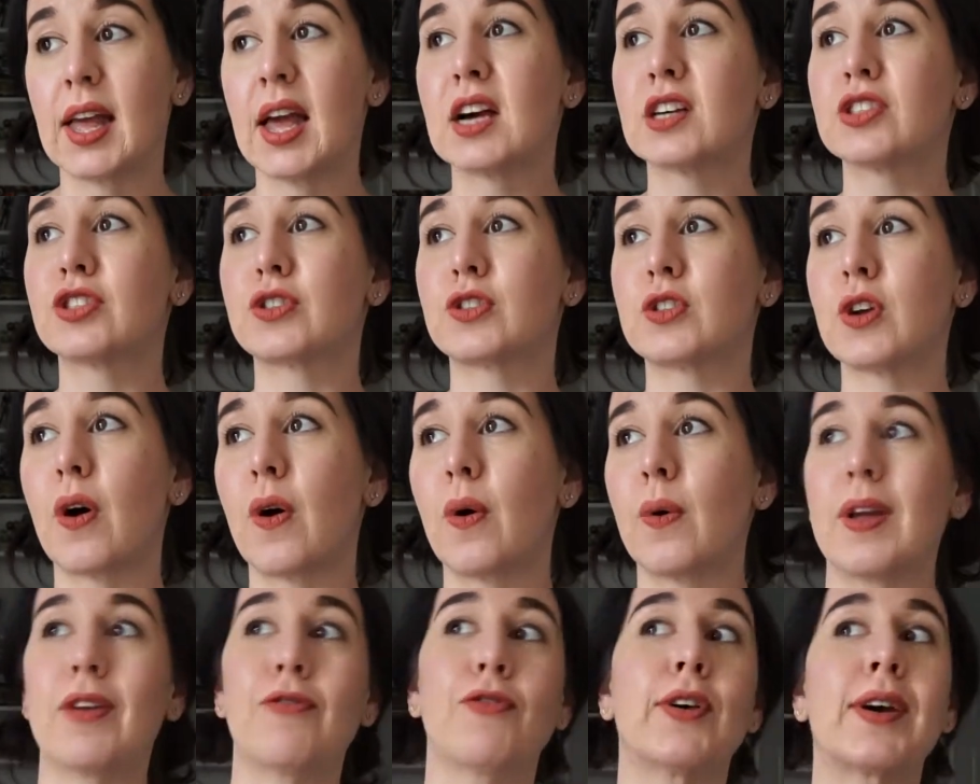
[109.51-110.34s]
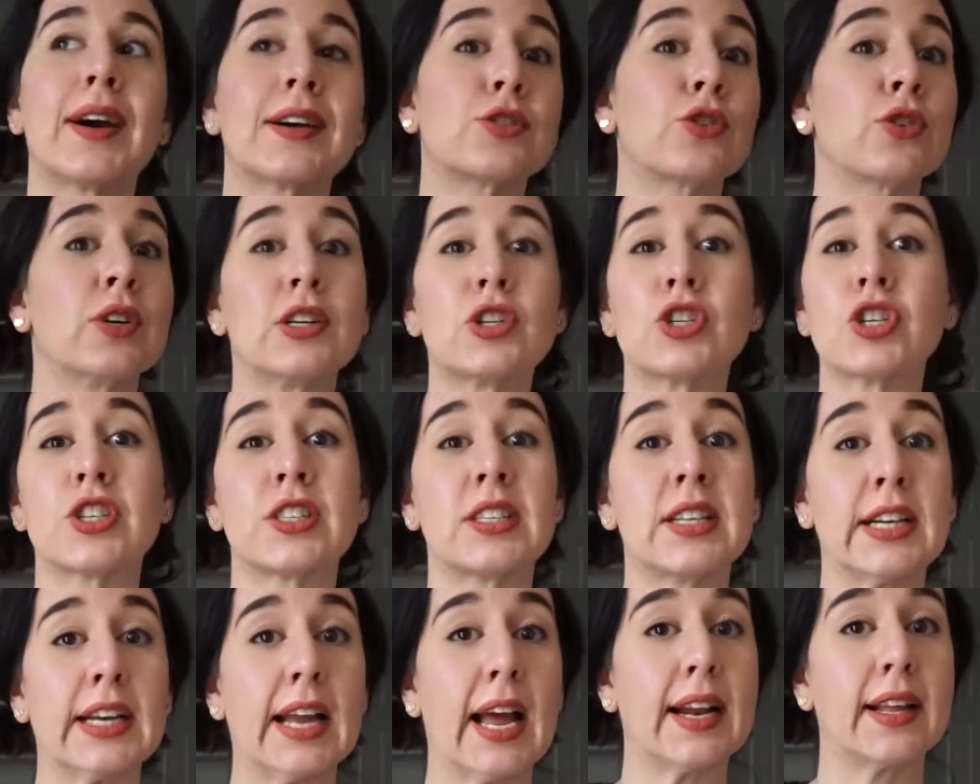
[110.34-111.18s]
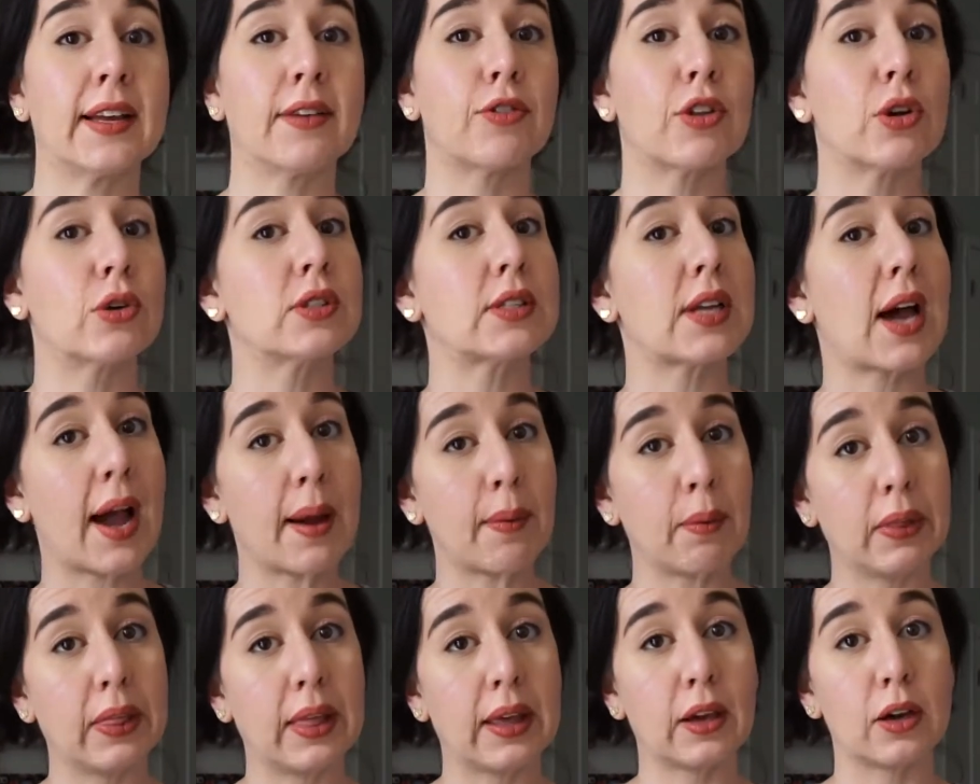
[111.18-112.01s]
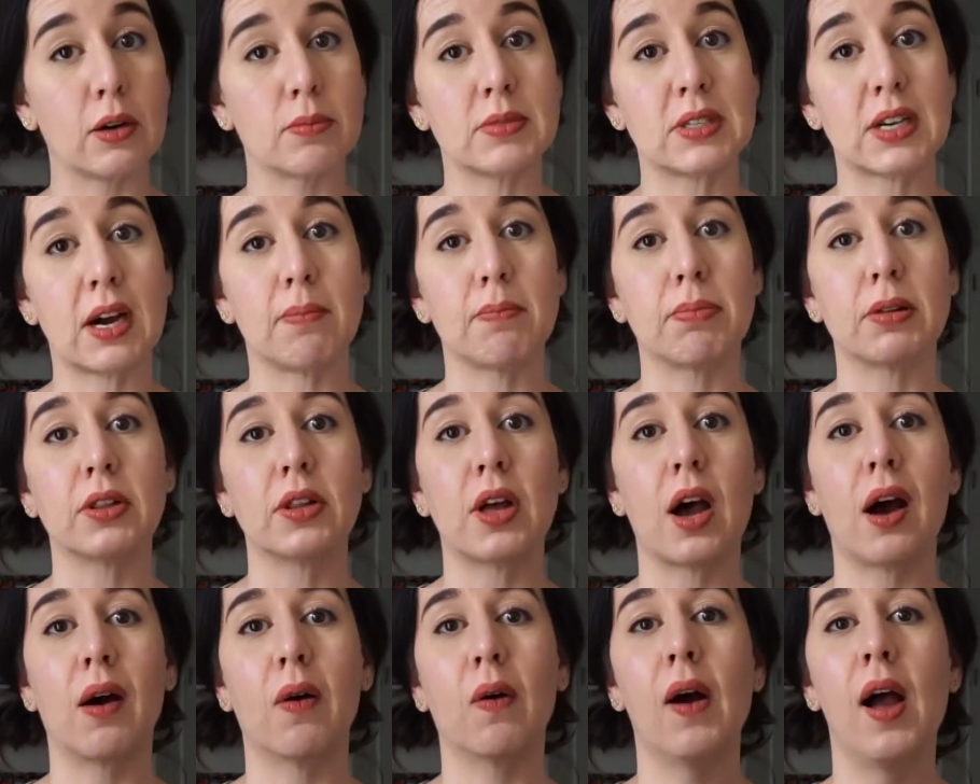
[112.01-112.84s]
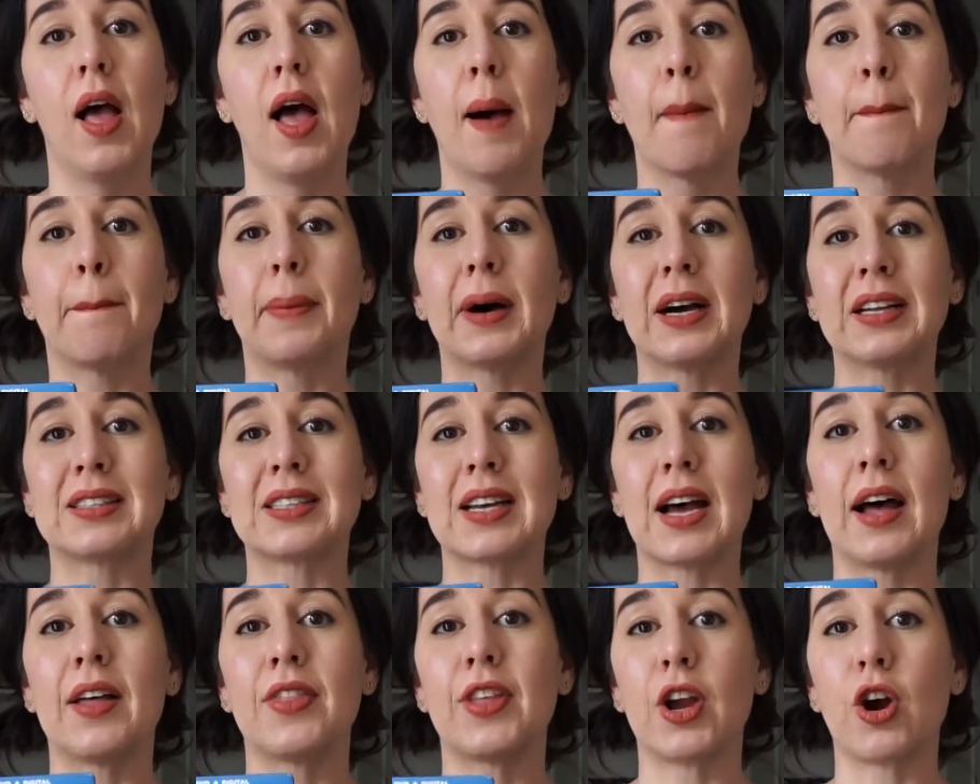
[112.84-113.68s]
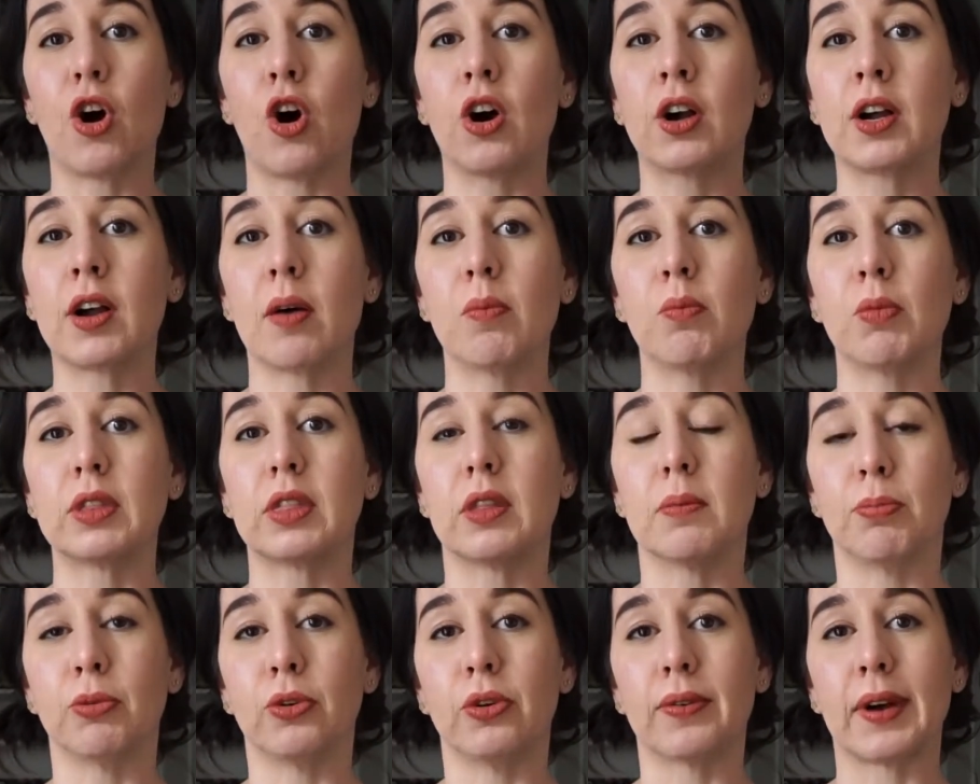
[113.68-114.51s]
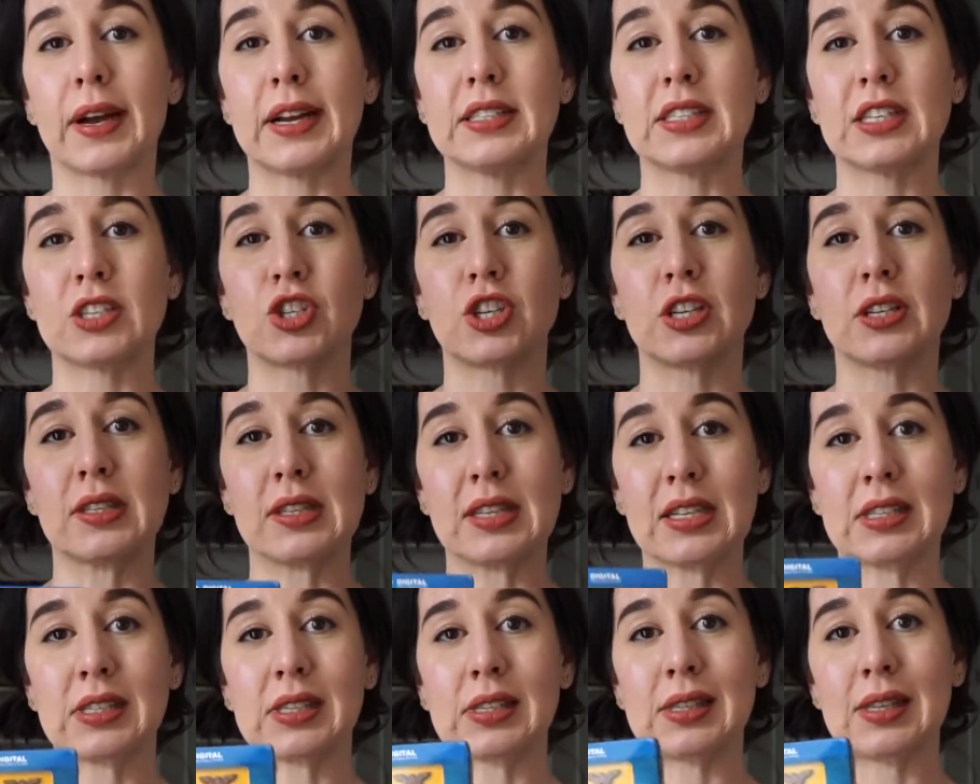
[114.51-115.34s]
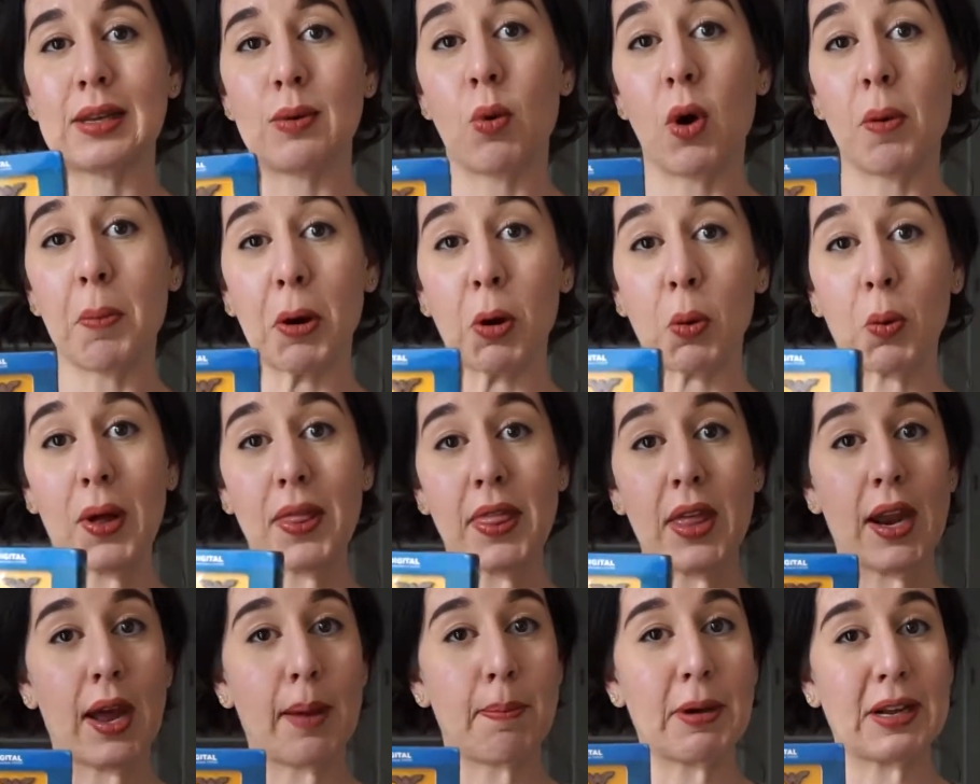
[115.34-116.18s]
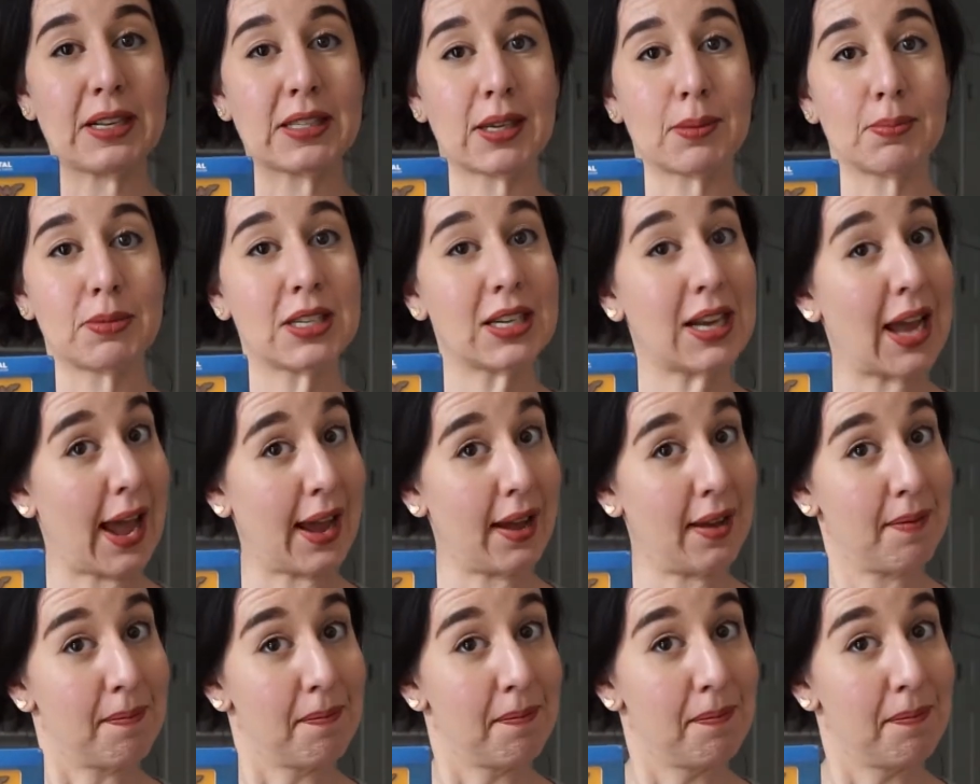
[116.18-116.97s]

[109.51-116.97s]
So if you guys are interested in any of those, I will link them down below, but they all come with the Blu-ray edition. This is the Walmart one that I picked up today.